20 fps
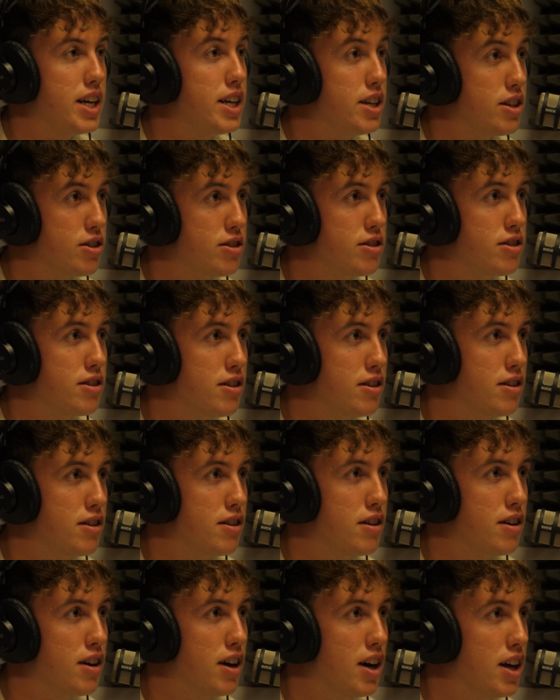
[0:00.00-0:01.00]
east
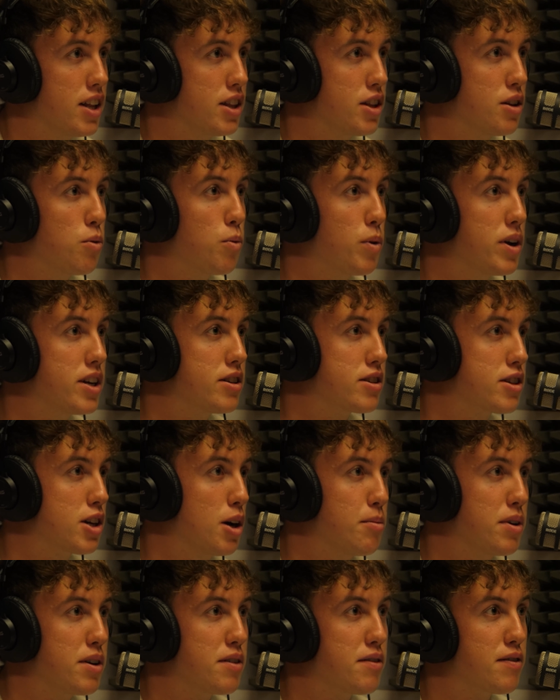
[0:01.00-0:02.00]
and the wind is
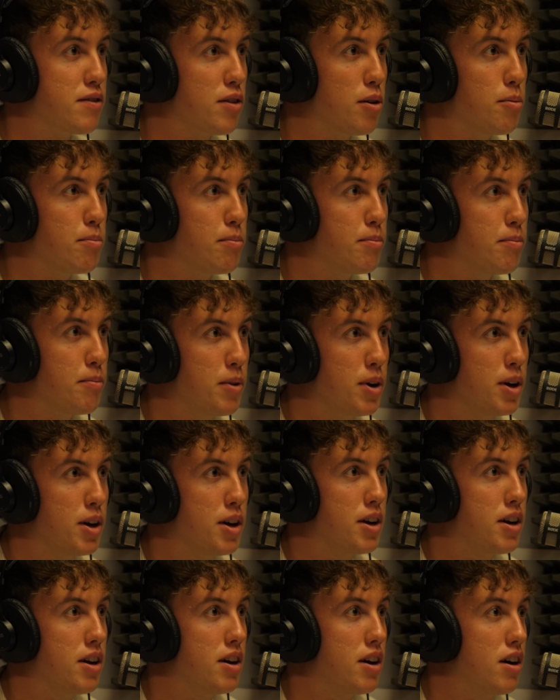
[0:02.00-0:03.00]
coming from
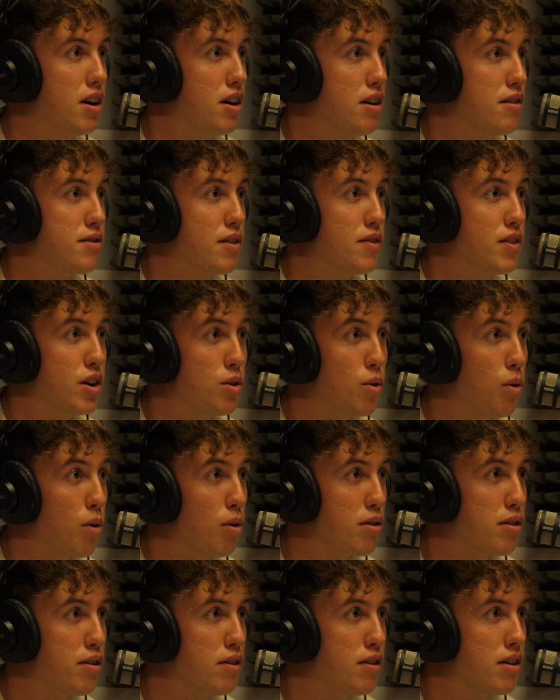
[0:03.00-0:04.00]
the
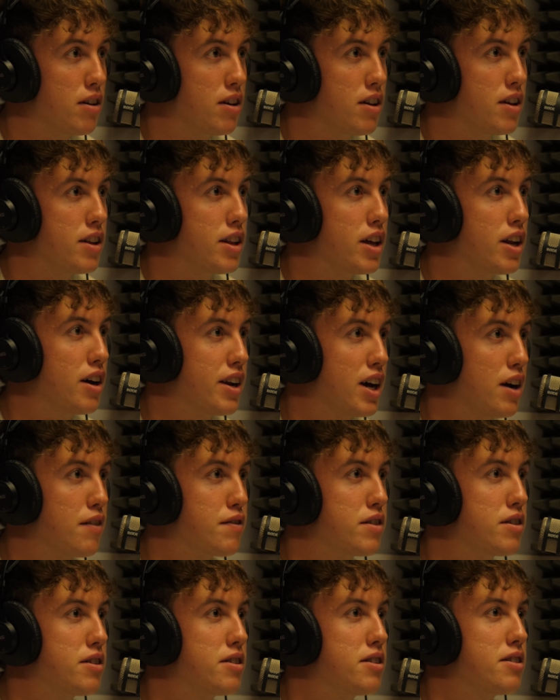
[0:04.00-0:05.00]
north, then I'd
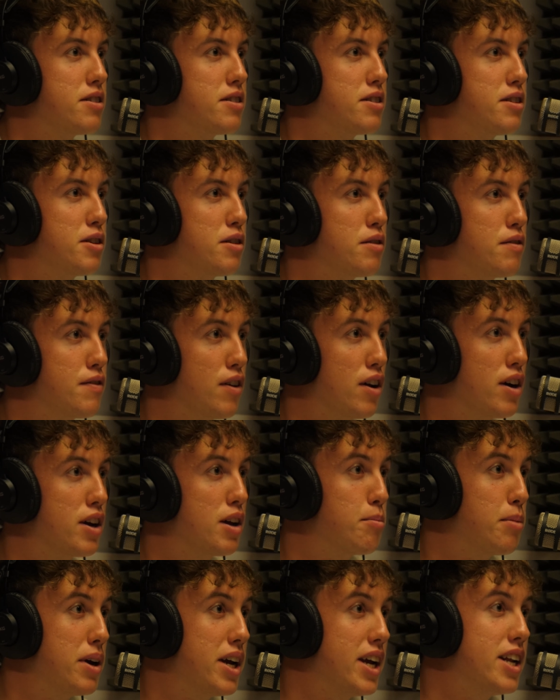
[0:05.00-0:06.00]
have to
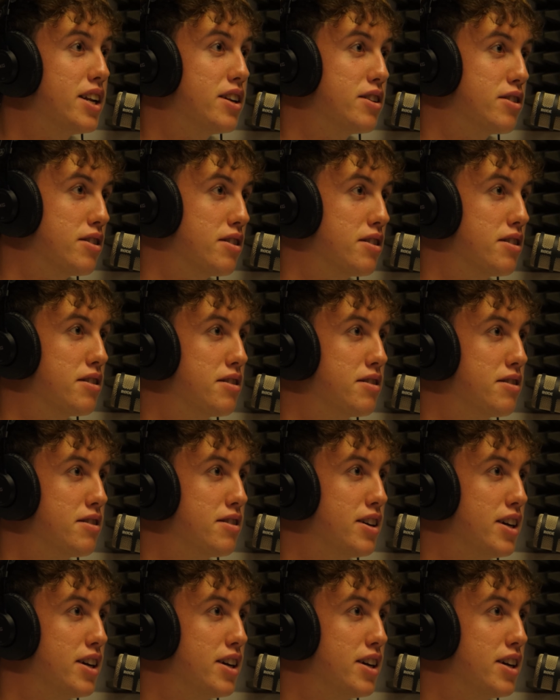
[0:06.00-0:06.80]
fly a bit into